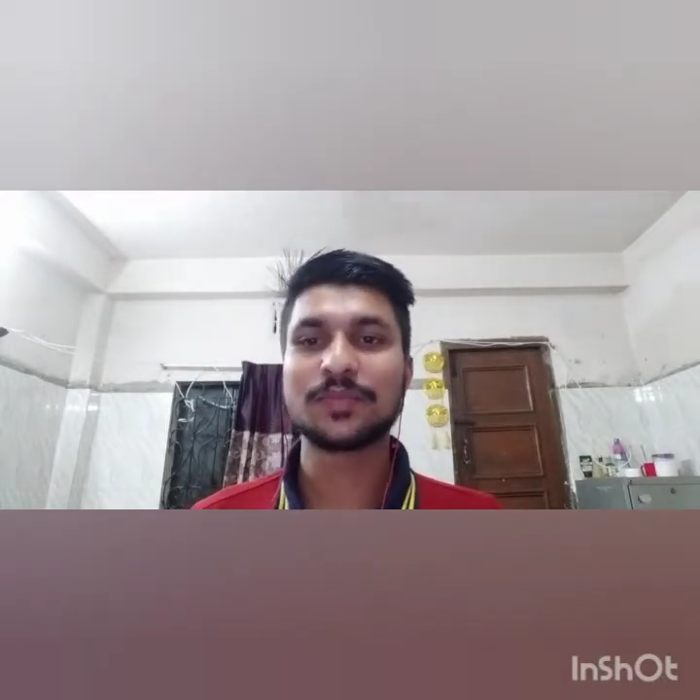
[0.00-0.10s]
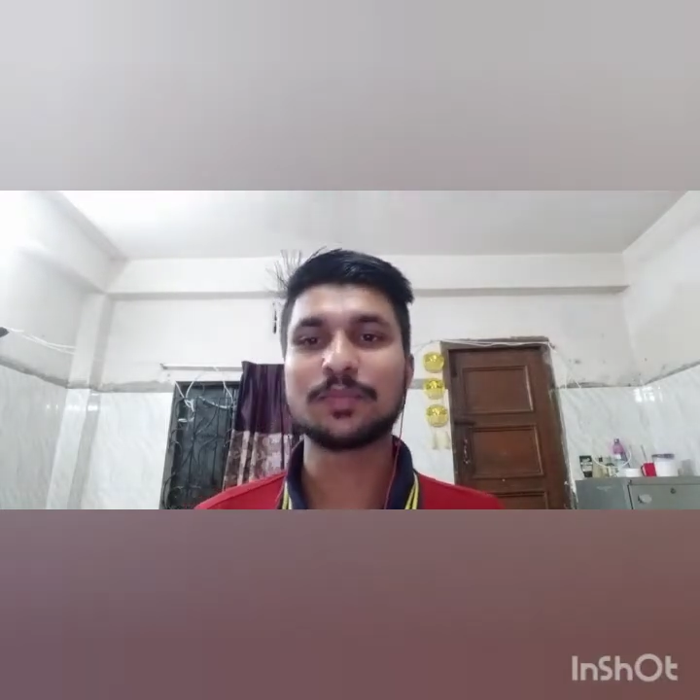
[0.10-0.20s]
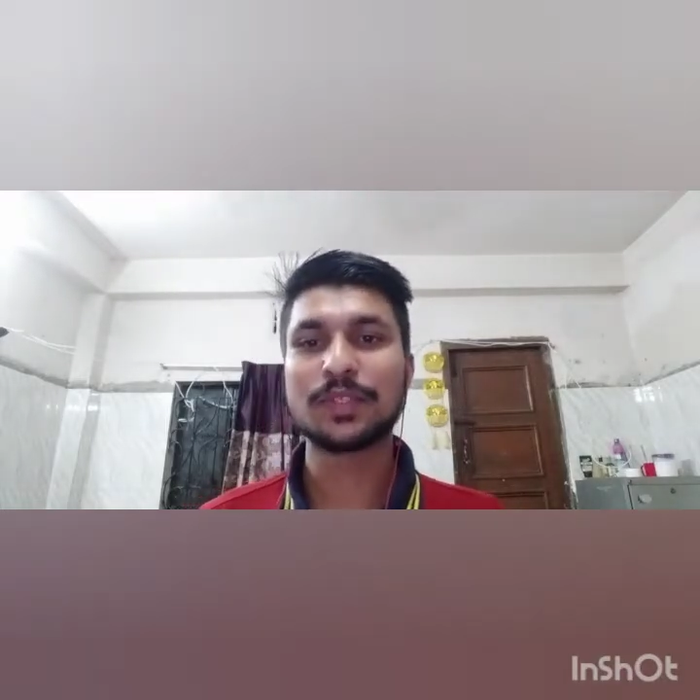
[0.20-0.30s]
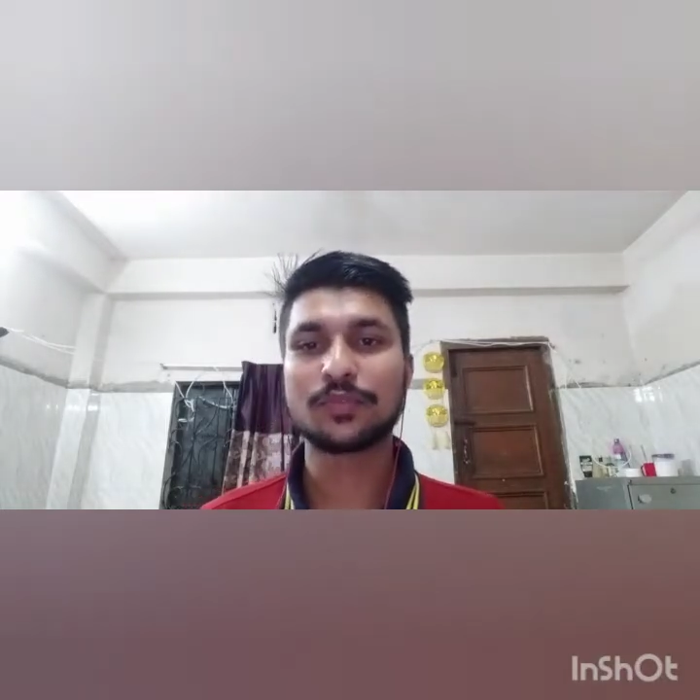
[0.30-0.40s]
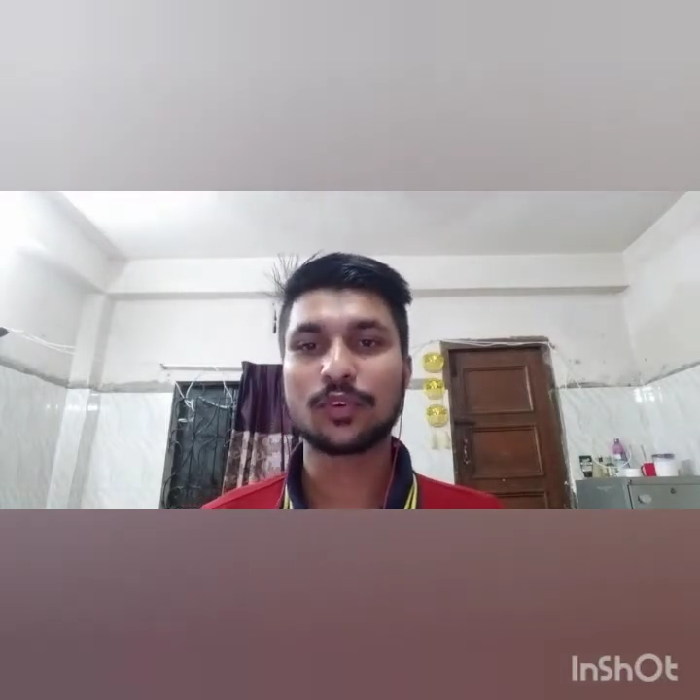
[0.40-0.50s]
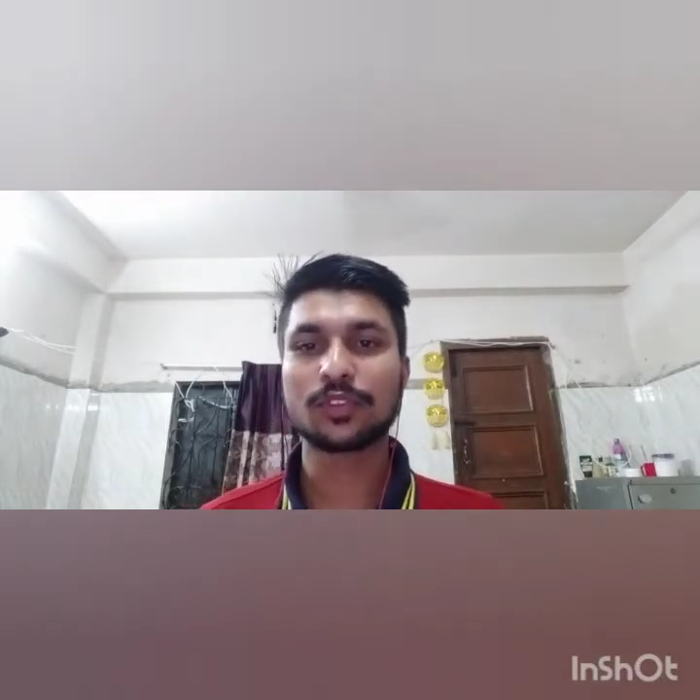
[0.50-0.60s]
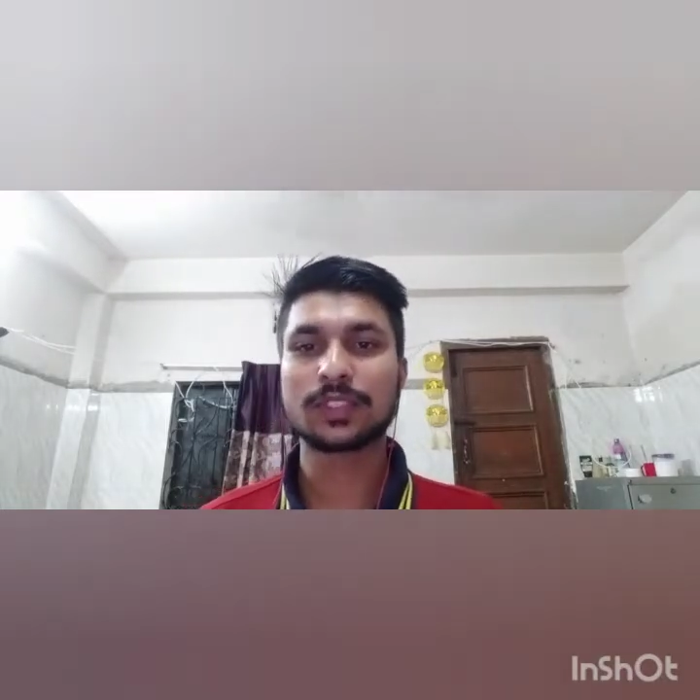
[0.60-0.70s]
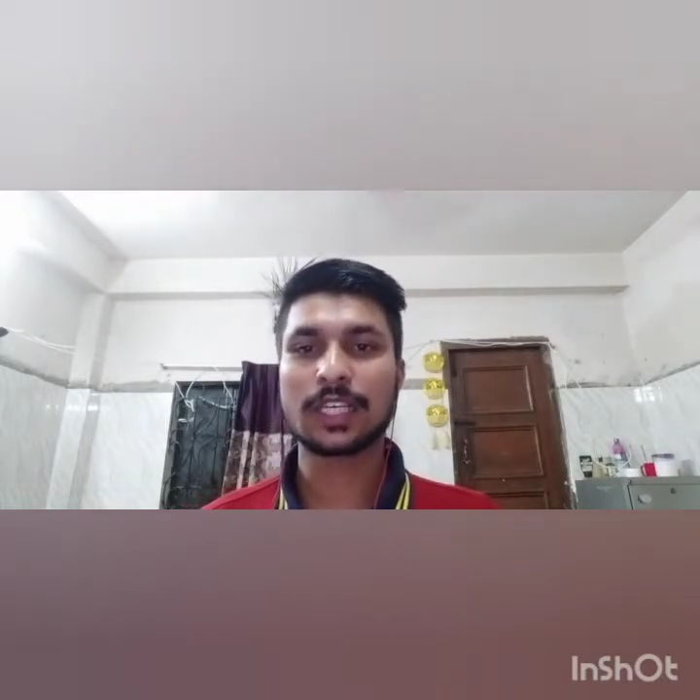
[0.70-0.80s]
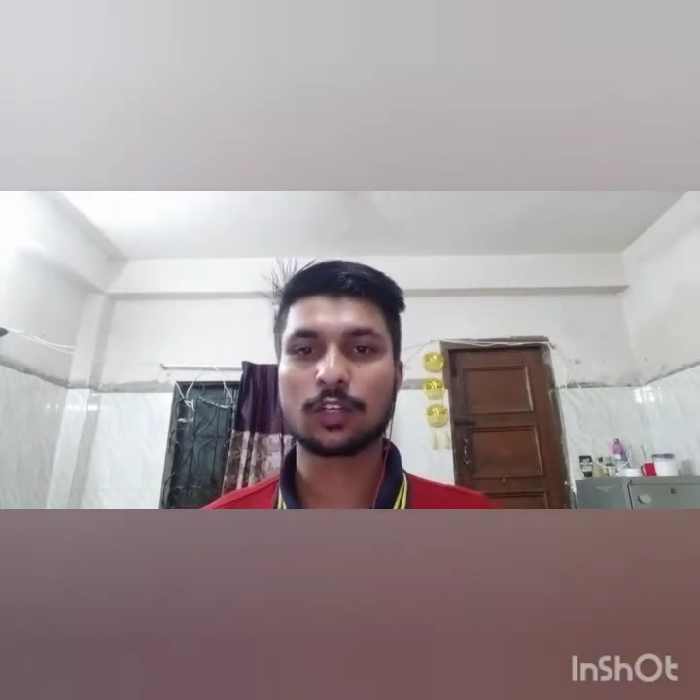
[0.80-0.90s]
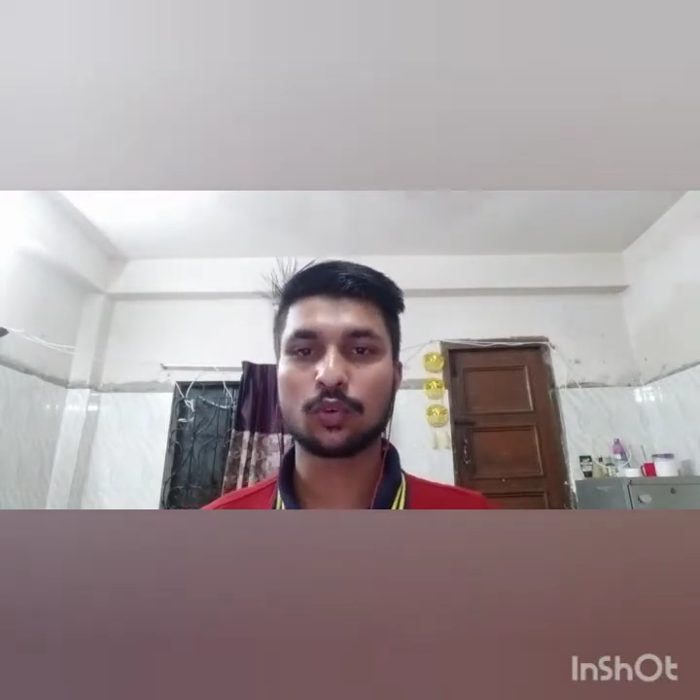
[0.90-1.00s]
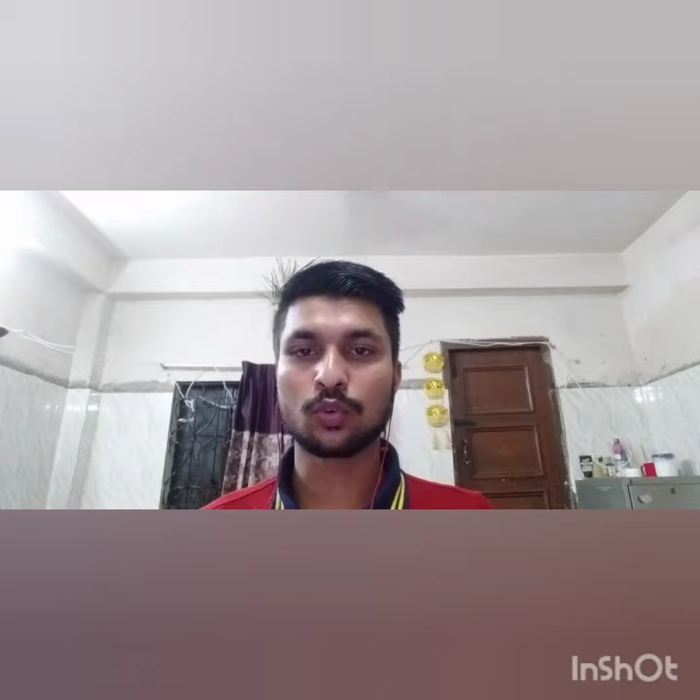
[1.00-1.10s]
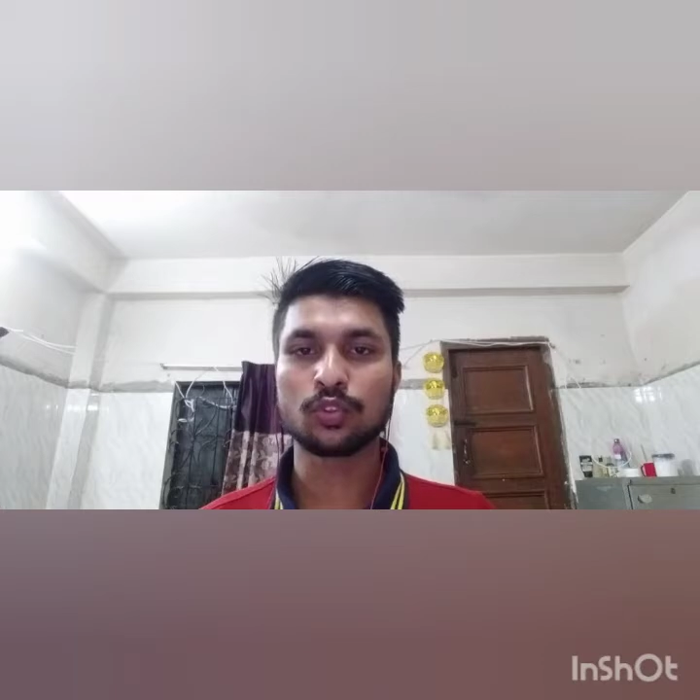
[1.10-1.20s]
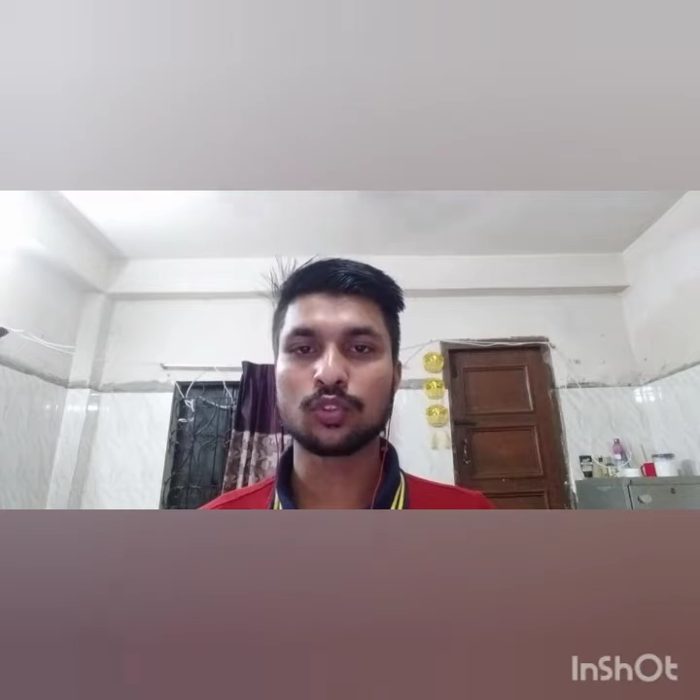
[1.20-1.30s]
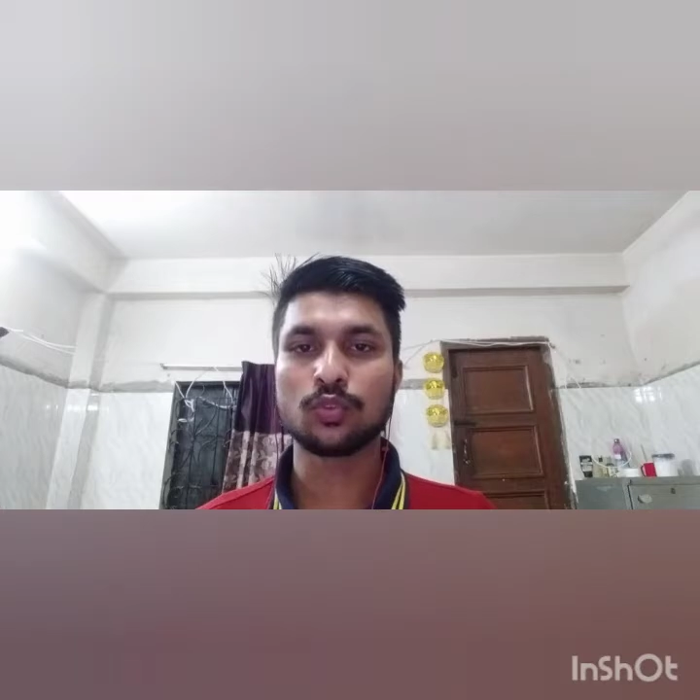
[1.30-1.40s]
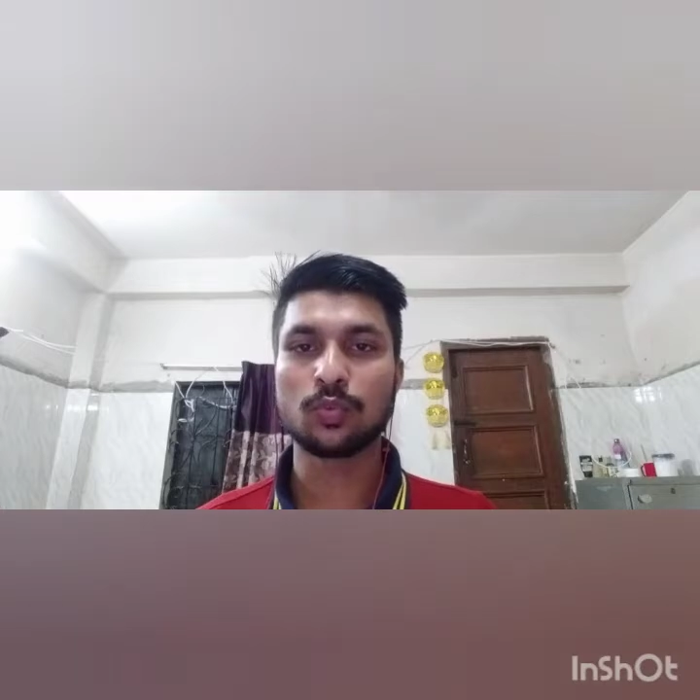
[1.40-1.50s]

before the court